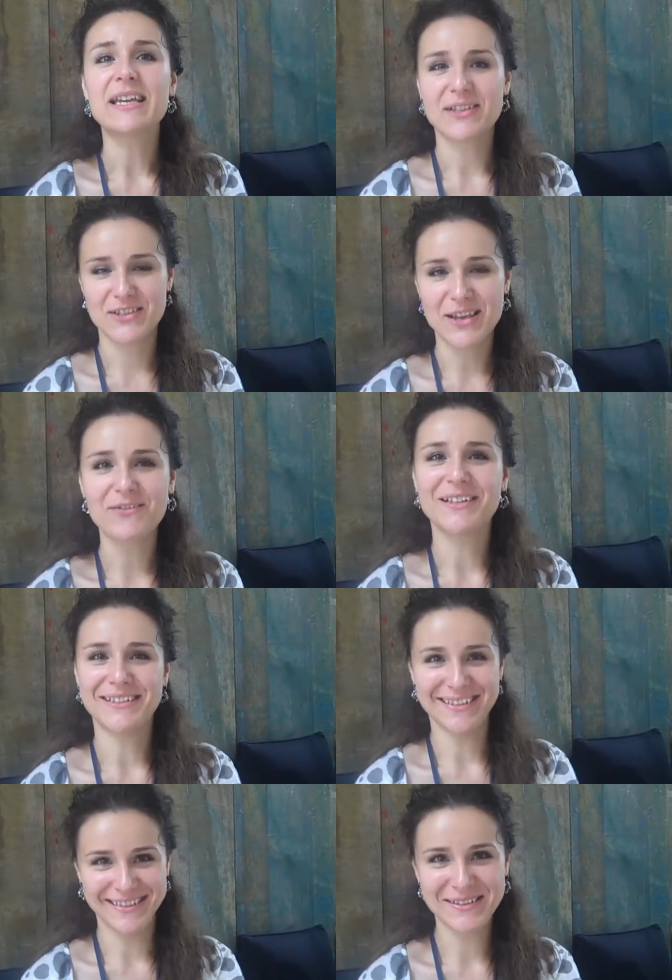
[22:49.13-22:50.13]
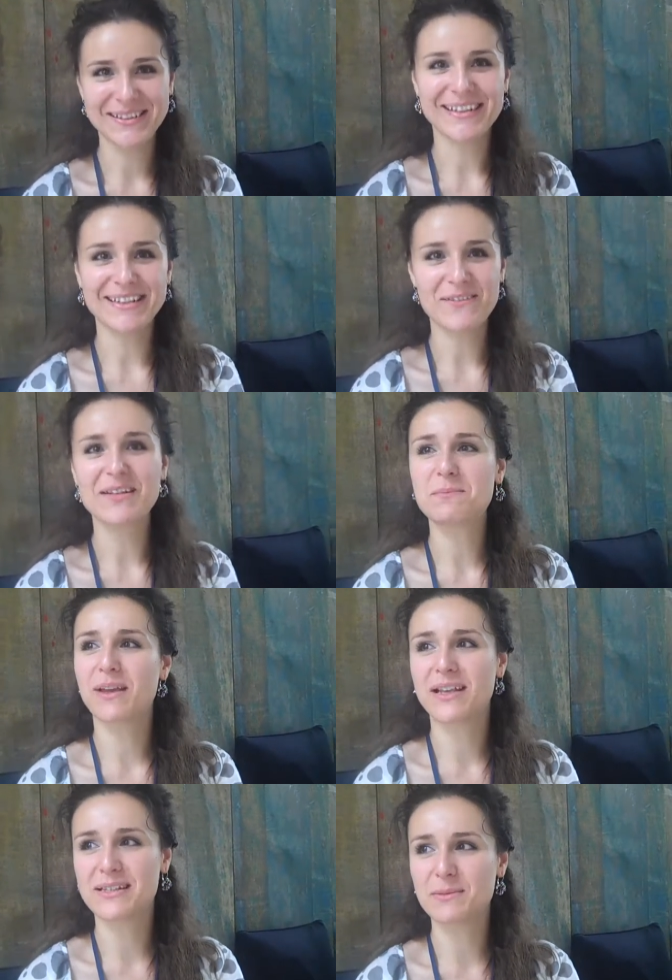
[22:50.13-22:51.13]
Yes, definitely.
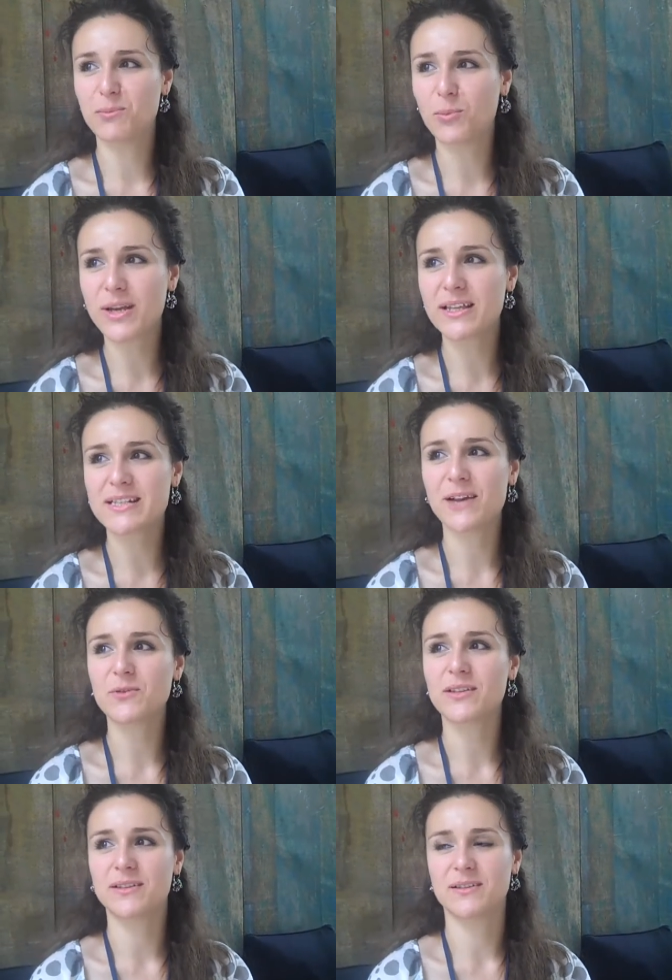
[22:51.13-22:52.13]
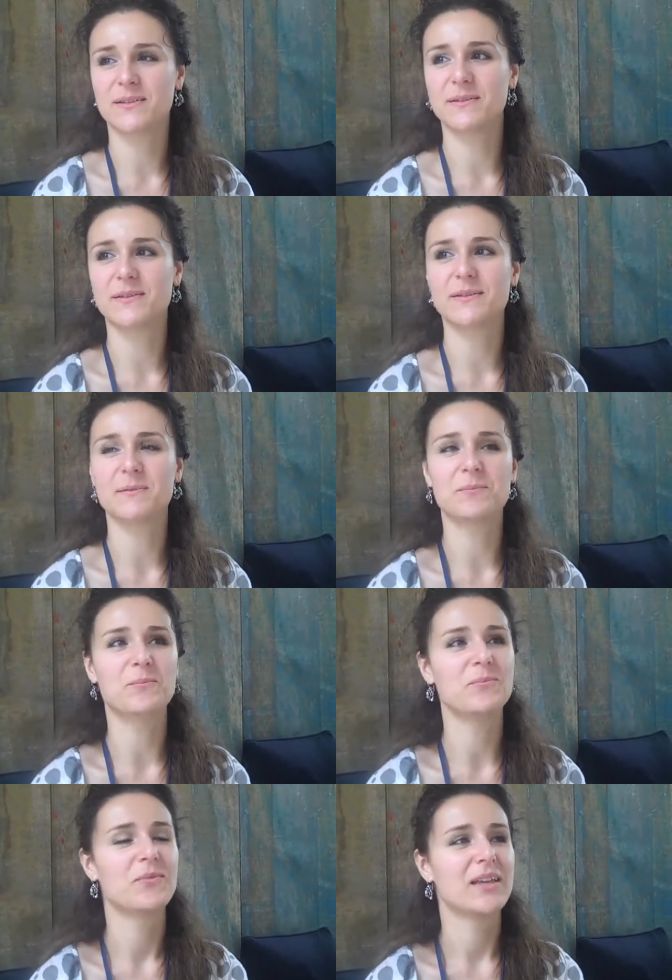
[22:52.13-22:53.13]
Definitely, because it brings out the...
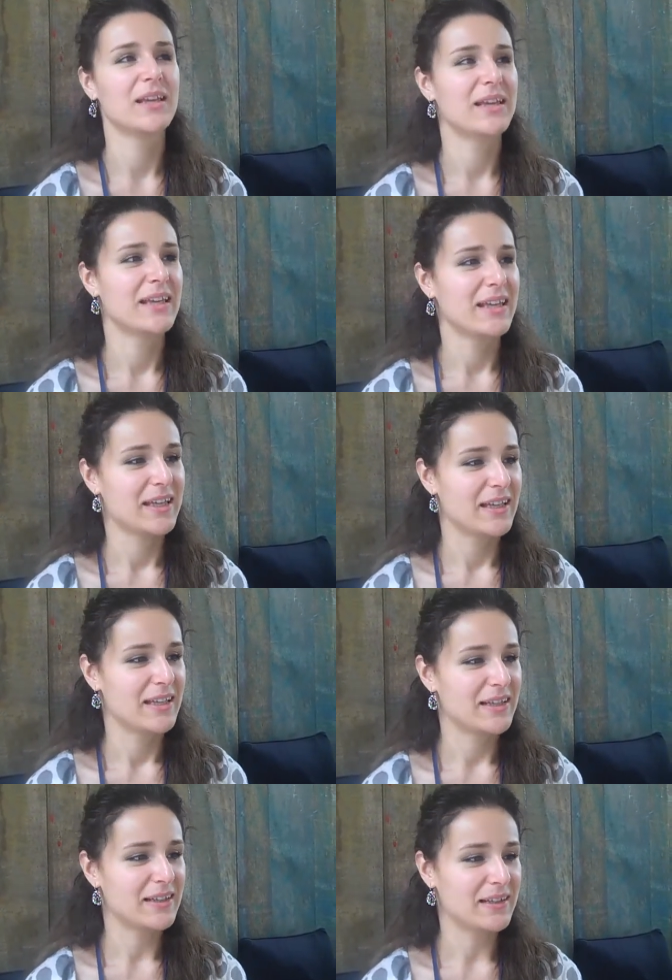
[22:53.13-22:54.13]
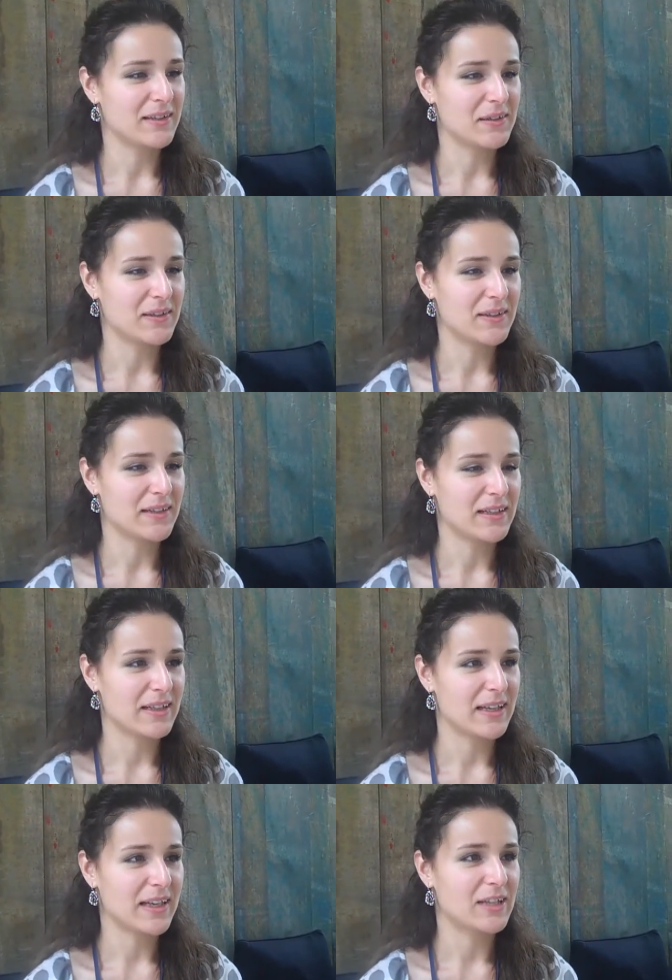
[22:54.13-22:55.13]
Um, uh,
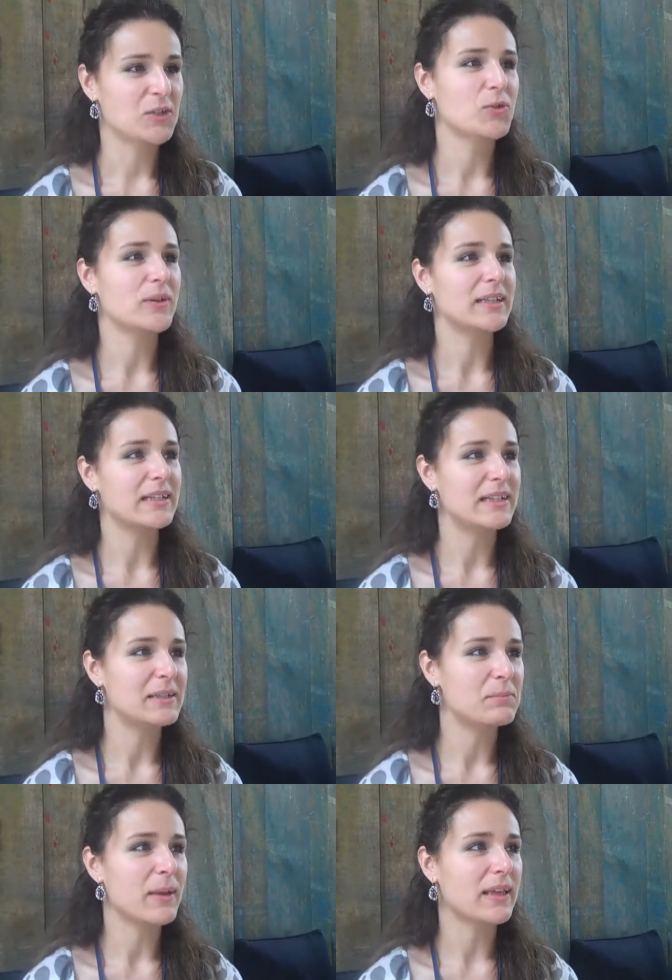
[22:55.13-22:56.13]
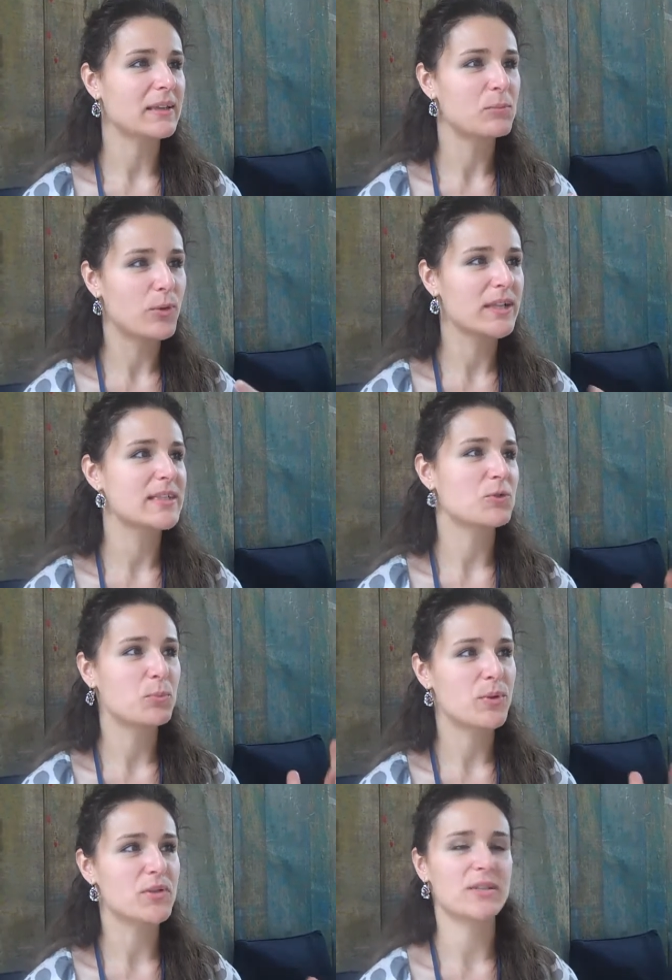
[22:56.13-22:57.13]
I don't know, it, it, it brings
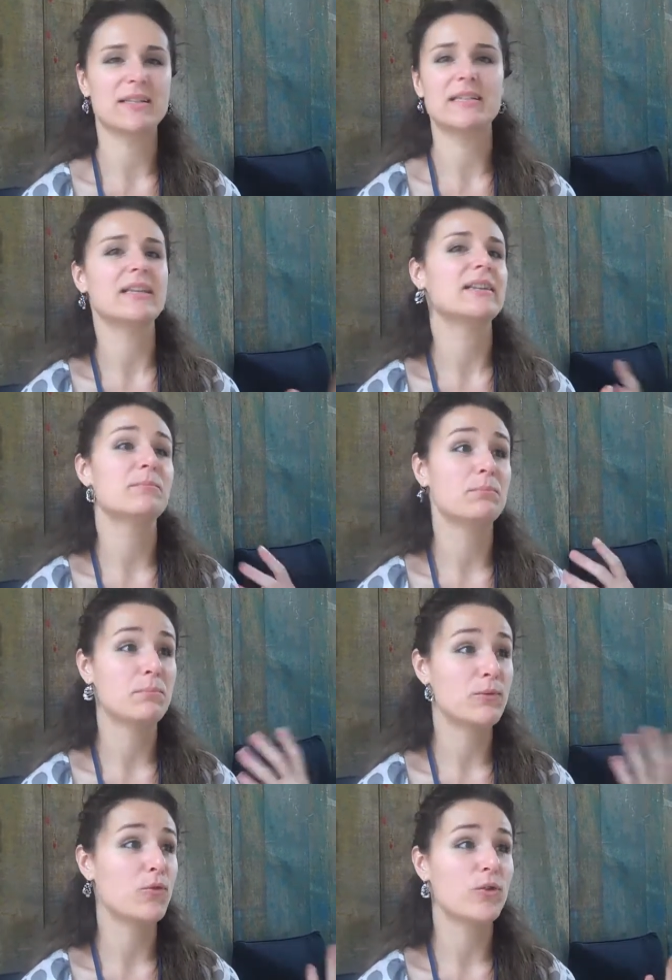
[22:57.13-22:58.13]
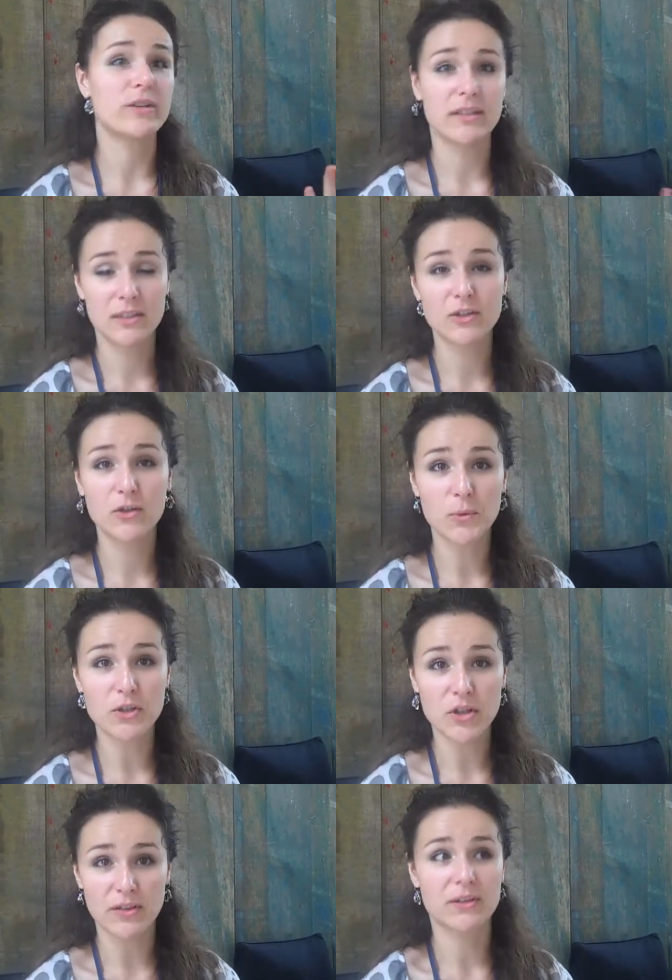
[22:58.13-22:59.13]
out persons that before they didn't
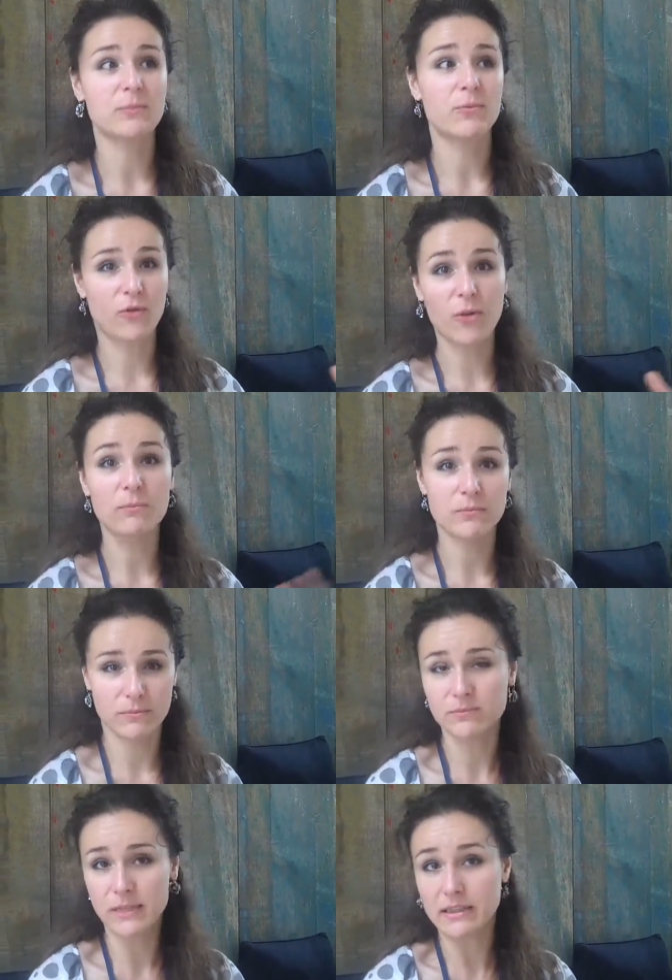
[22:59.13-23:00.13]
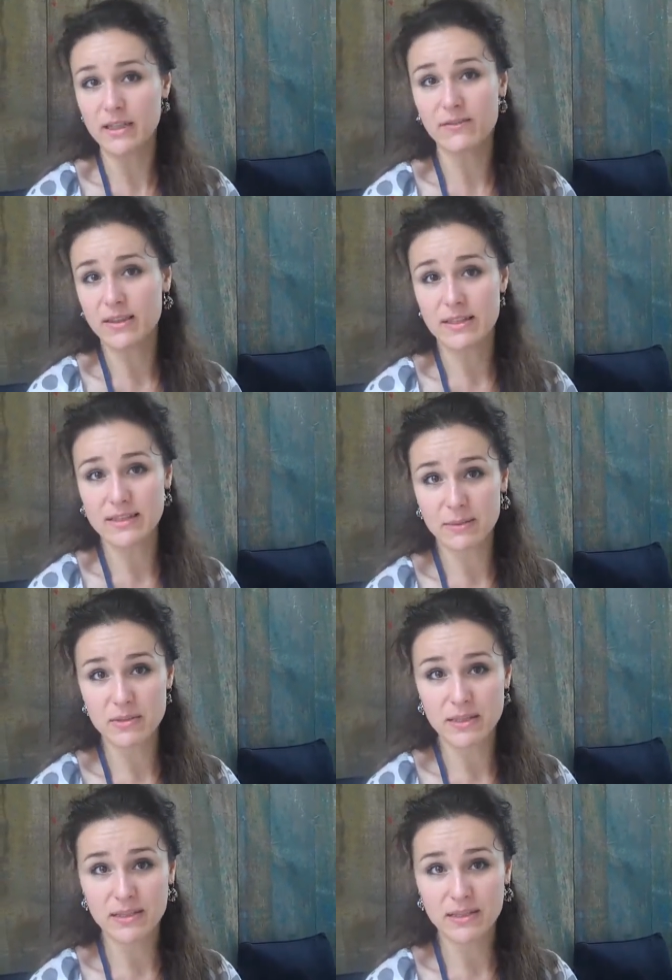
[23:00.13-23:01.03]
know each other, from that live in the same